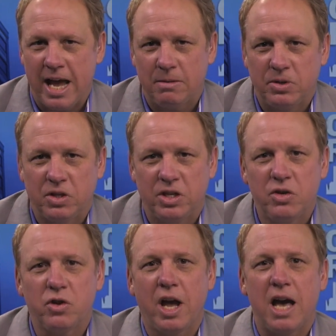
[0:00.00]
Adam is
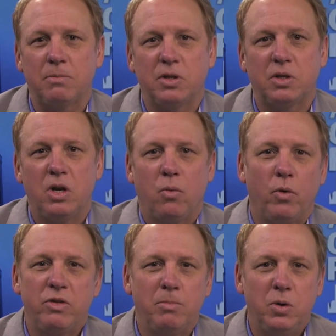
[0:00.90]
senior economist
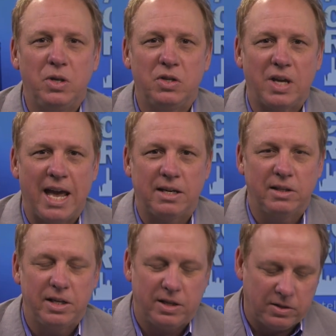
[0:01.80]
with Moody's
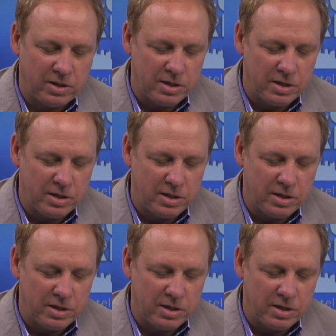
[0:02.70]
Analytics.